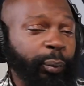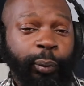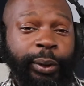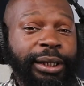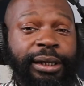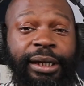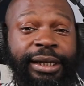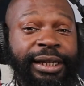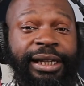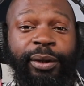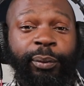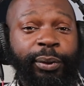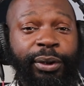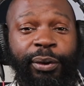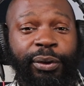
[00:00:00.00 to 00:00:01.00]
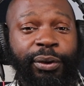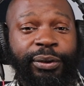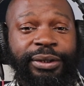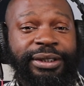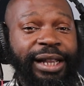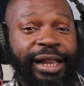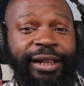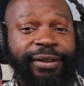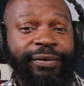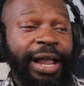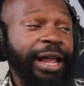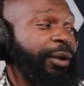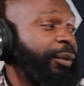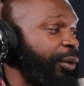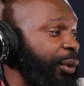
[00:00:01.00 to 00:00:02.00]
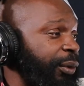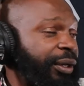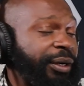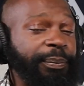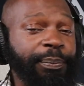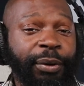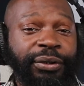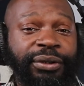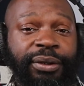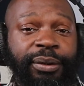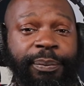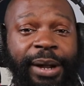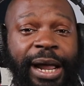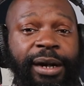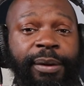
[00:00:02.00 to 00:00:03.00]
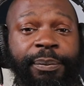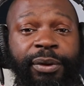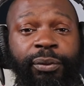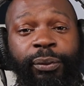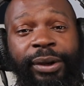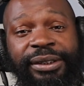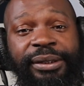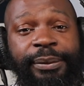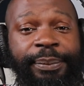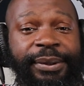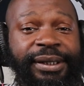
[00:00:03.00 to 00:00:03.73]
we again, we don't know his life. I don't know nothing personal about him, but rest in